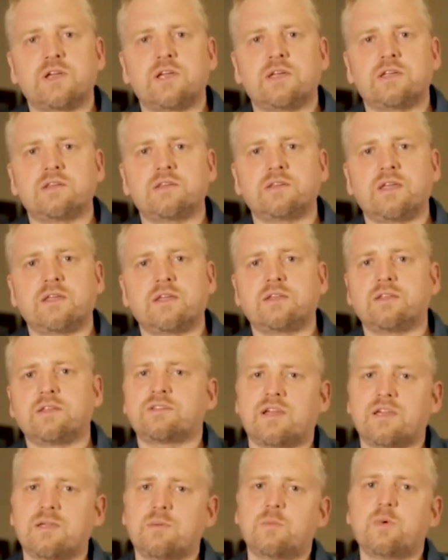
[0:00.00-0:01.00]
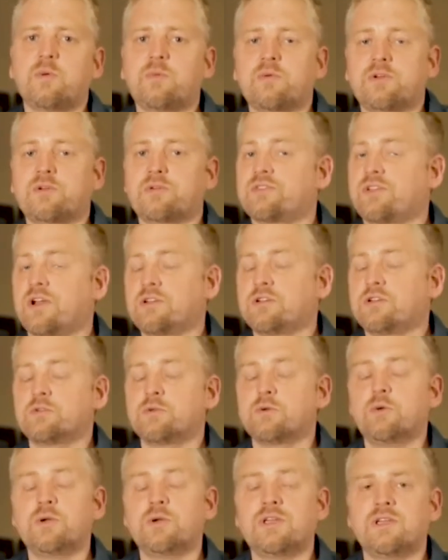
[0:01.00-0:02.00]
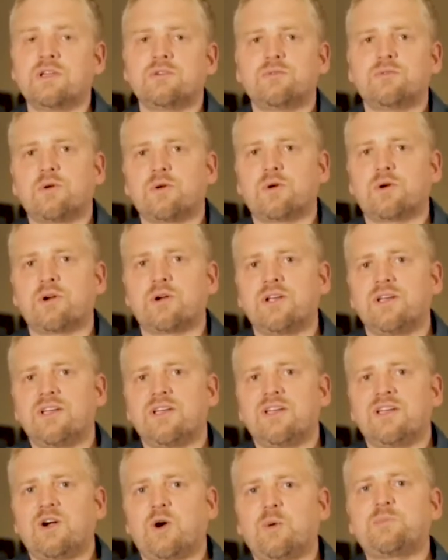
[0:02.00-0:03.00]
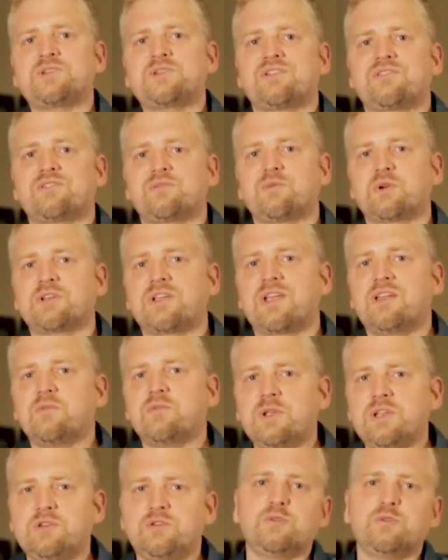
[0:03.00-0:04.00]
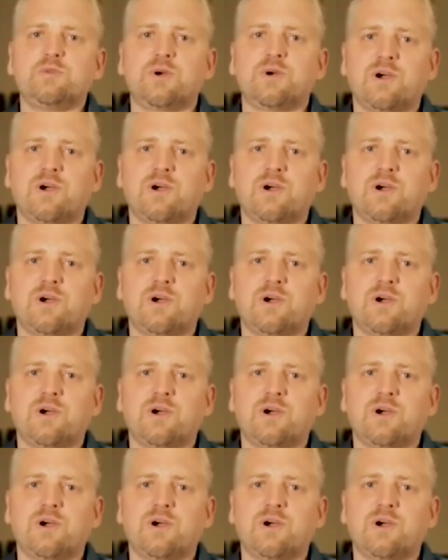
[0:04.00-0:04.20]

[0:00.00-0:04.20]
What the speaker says: And at the time we started looking for options. What can we do?